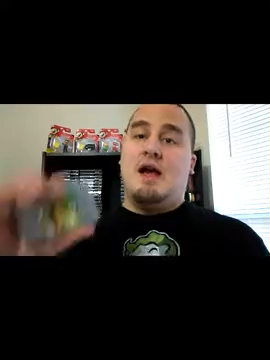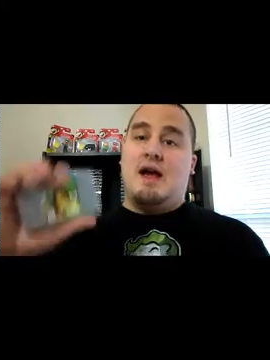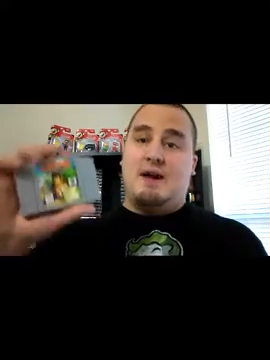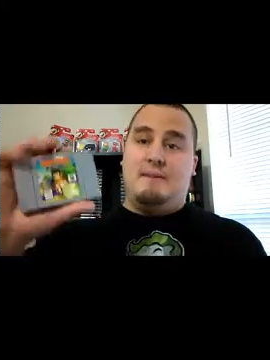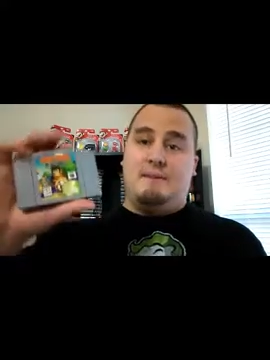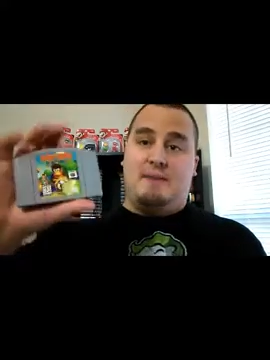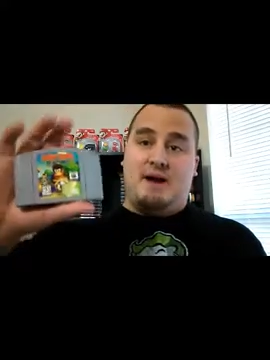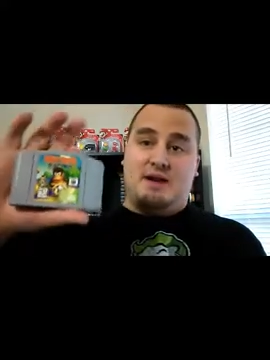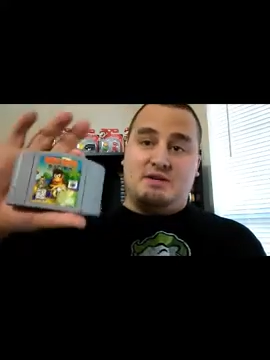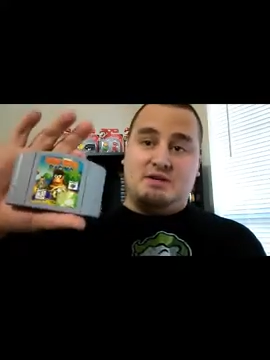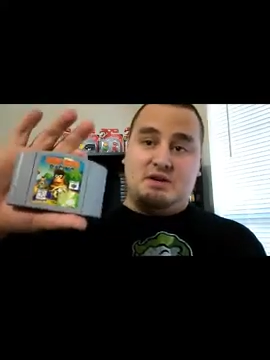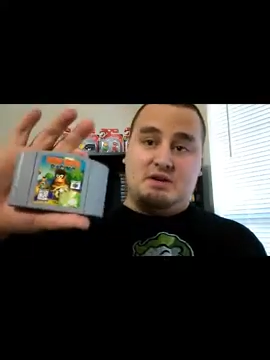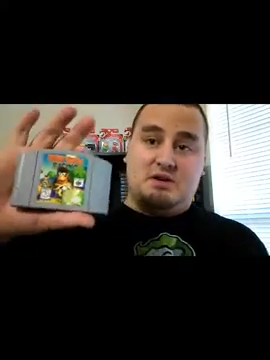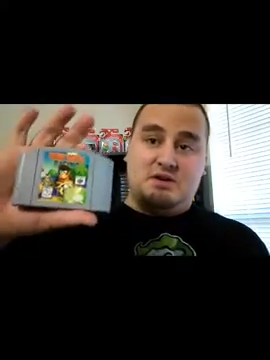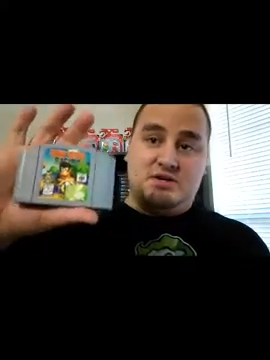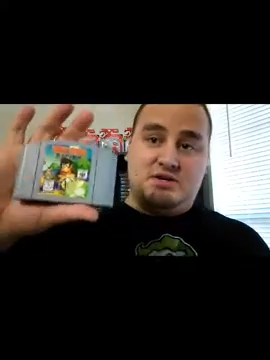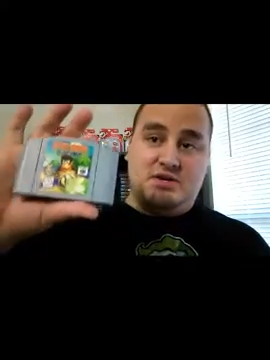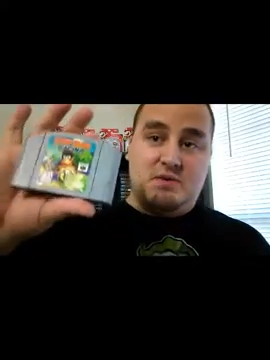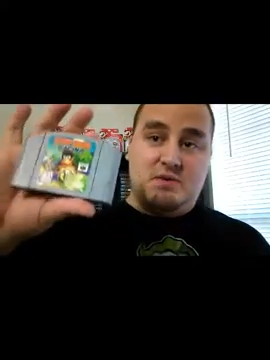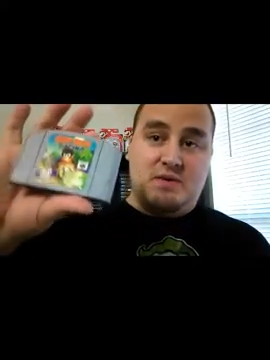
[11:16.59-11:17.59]
And
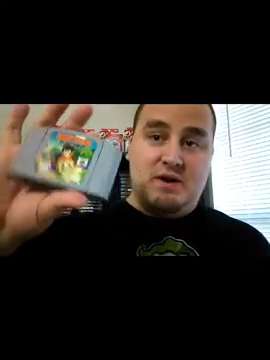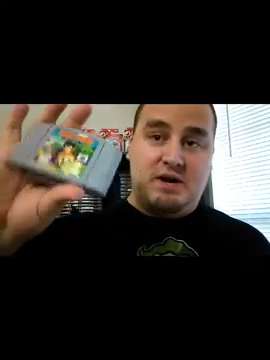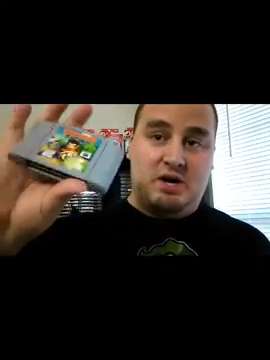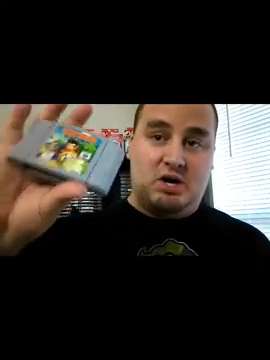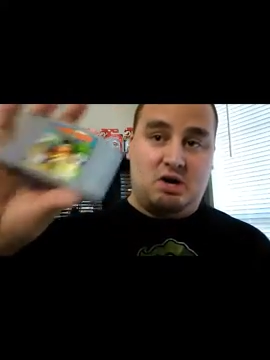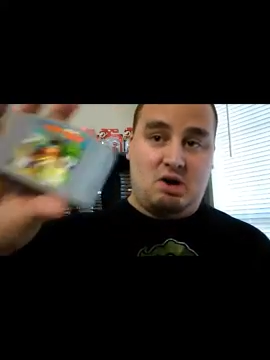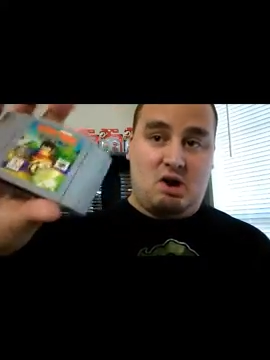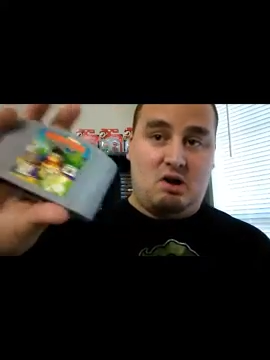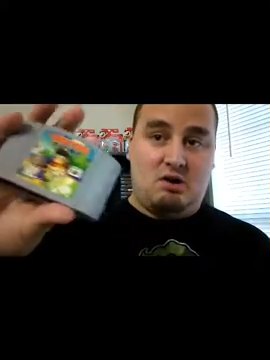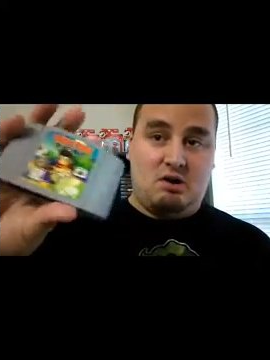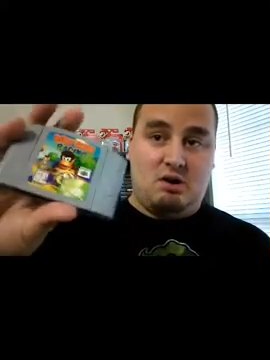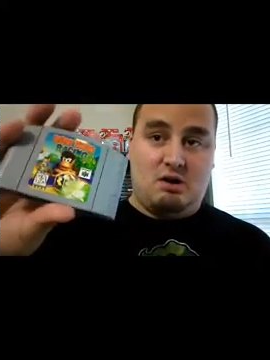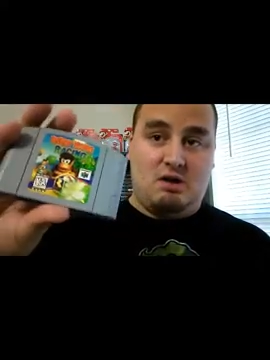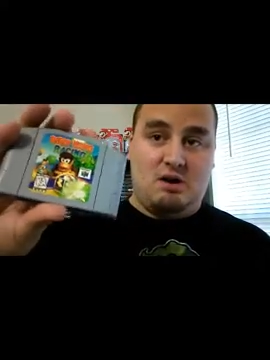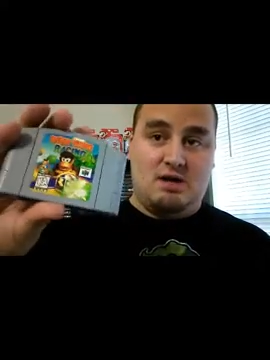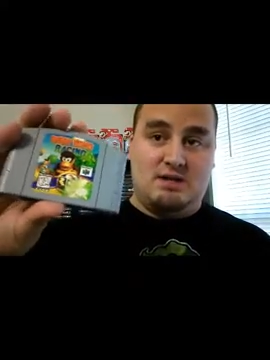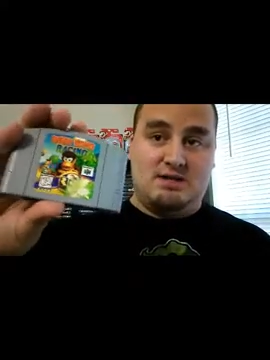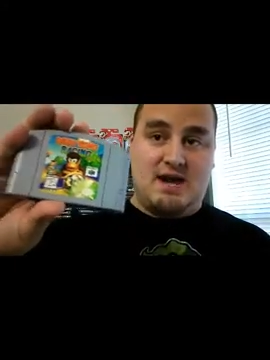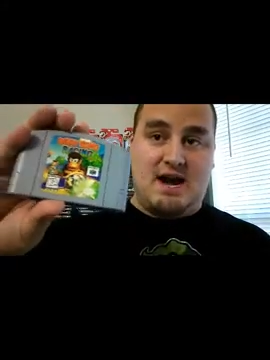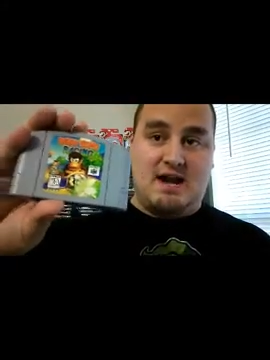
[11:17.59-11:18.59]
Banjo-Kazooie and
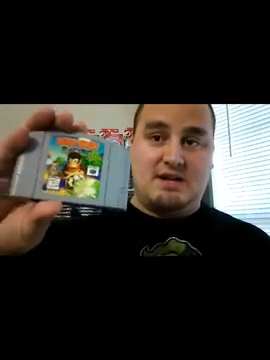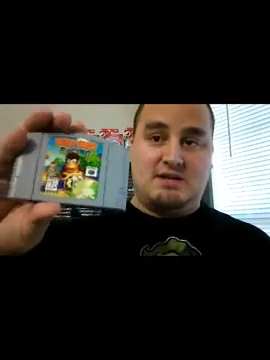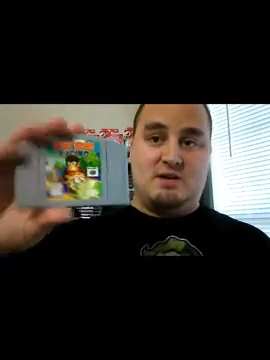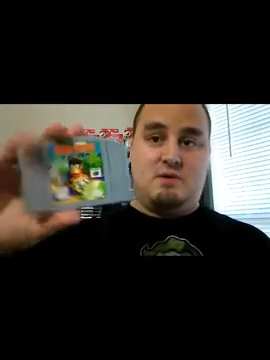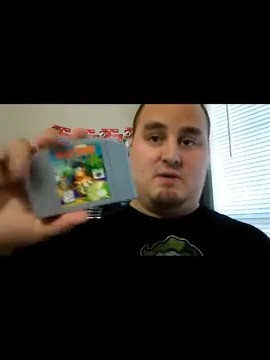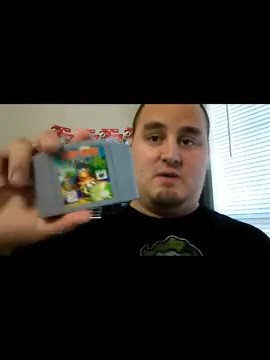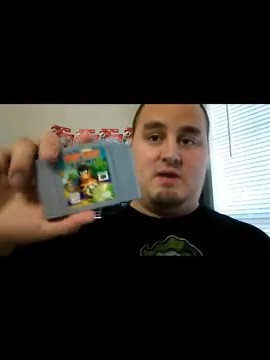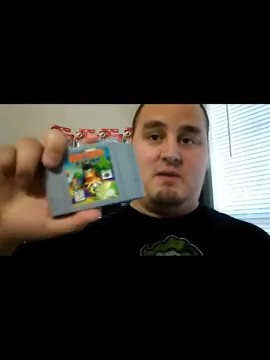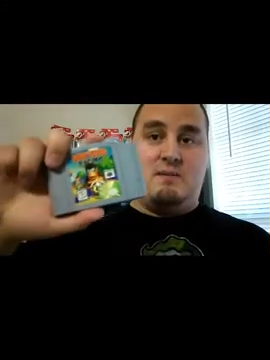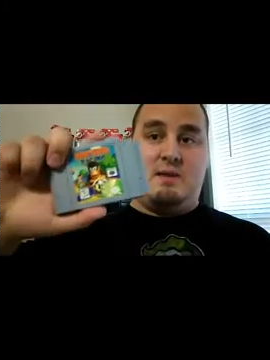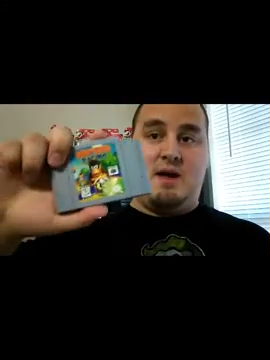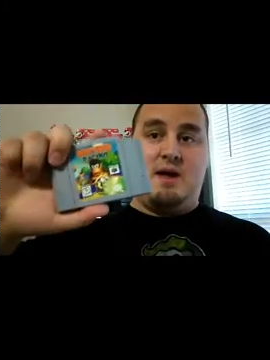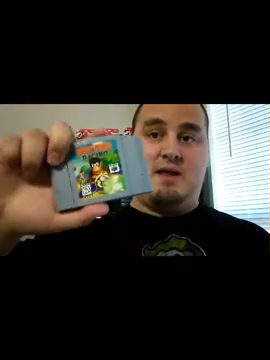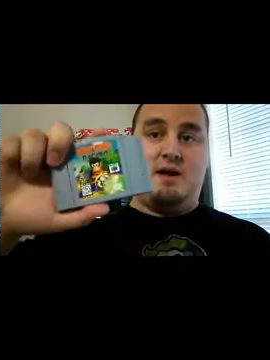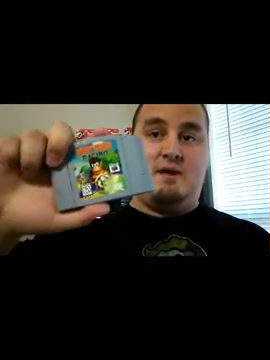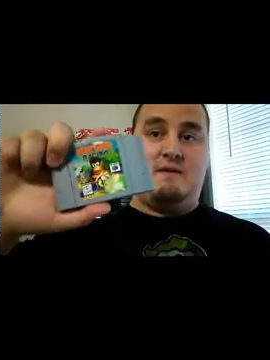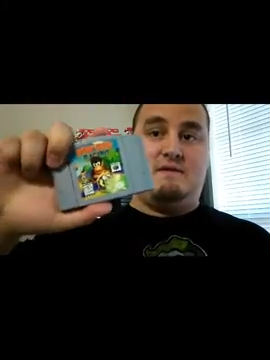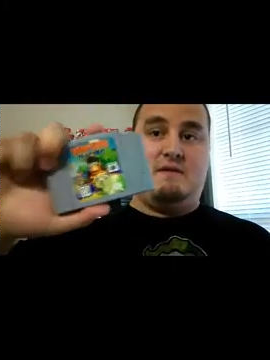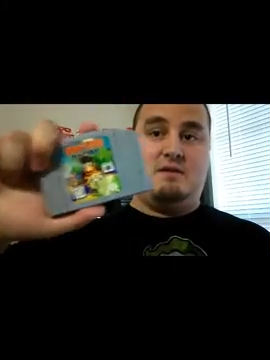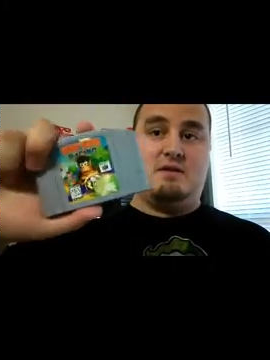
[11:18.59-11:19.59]
Conker is actually where they made
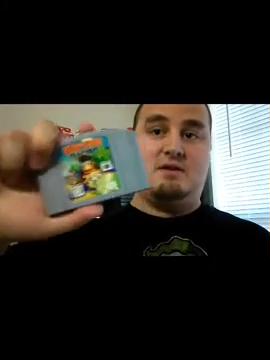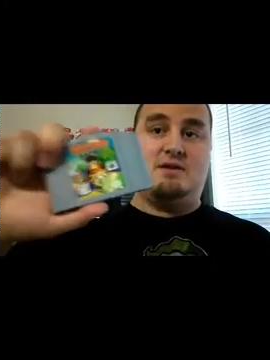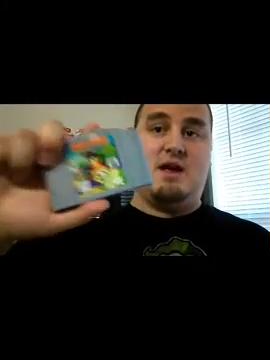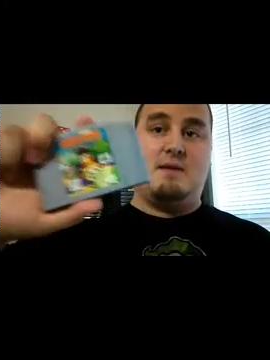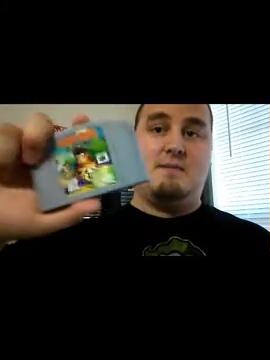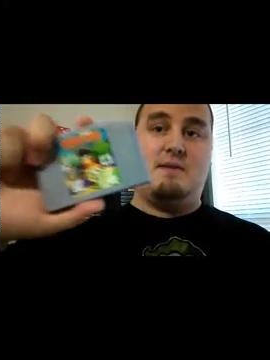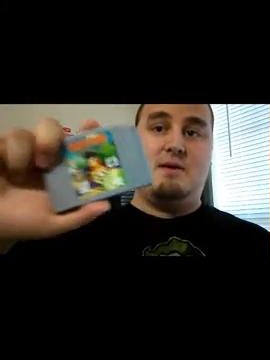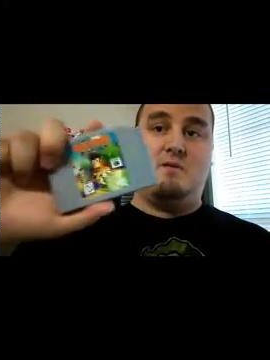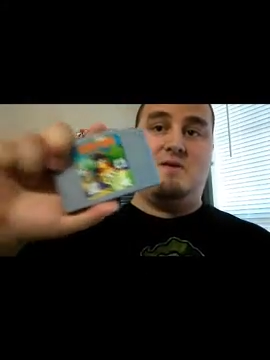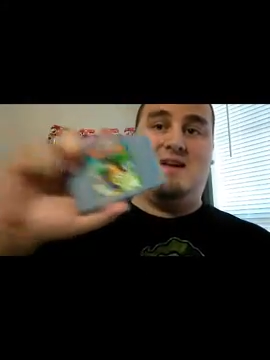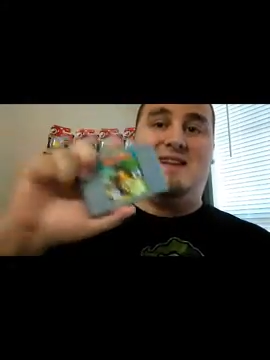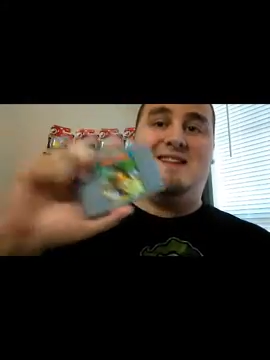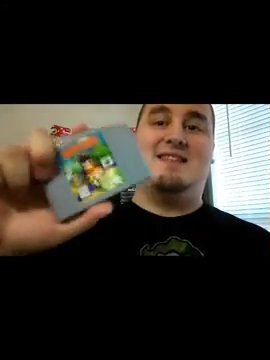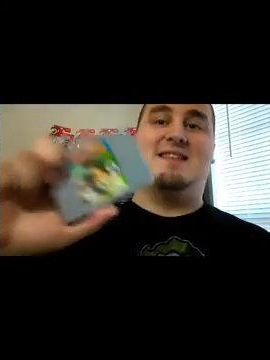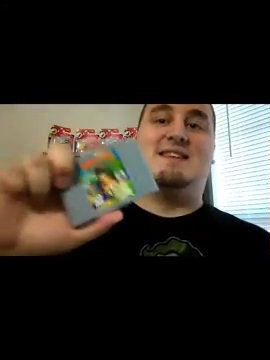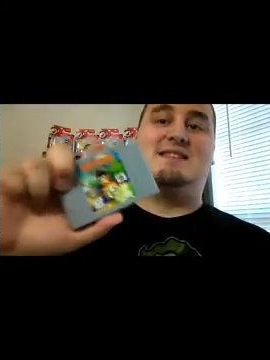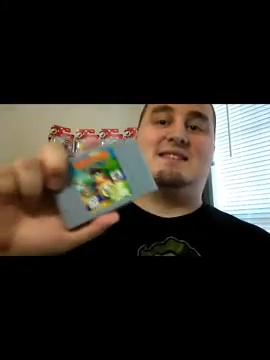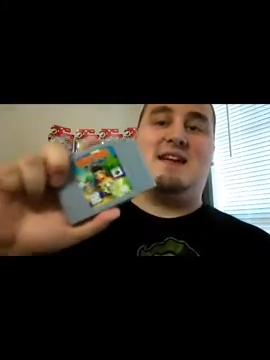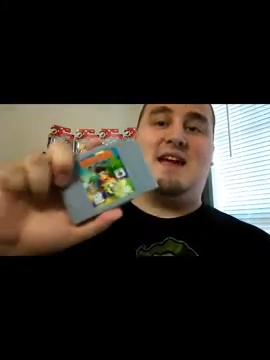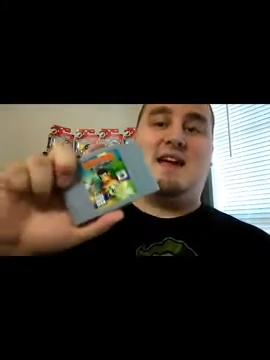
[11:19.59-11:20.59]
their first debut in
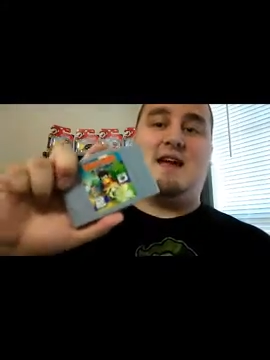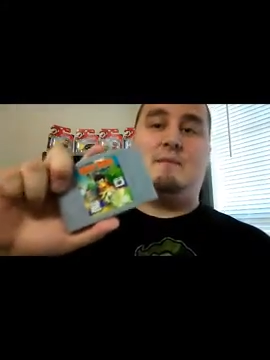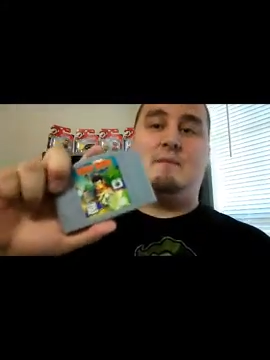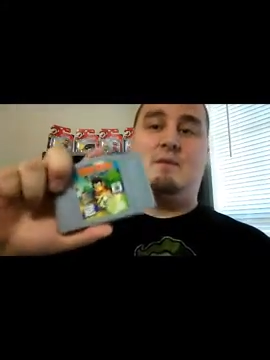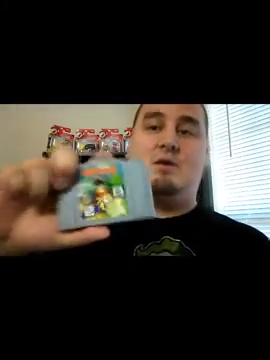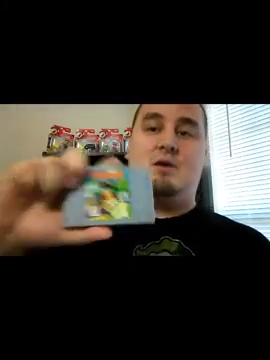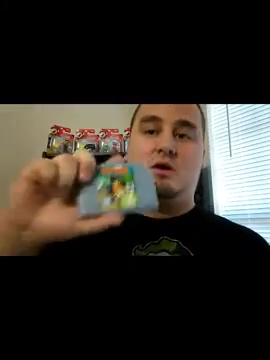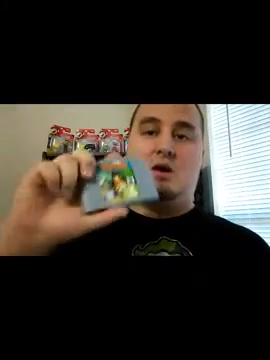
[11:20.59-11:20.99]
this game.